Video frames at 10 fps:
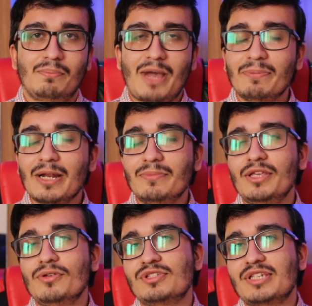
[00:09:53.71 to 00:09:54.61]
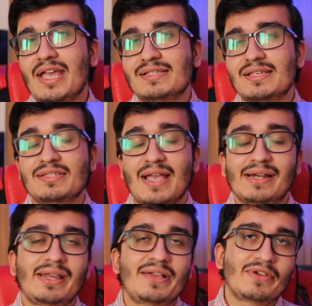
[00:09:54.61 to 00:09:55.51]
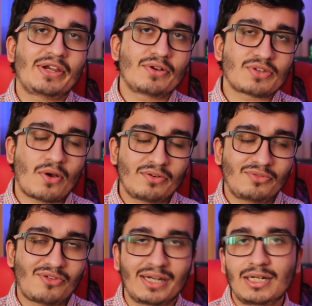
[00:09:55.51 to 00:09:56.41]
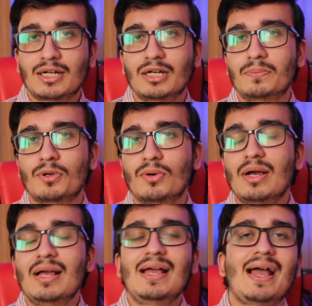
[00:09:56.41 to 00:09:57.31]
My primary use case is editing videos on Final Cut Pro,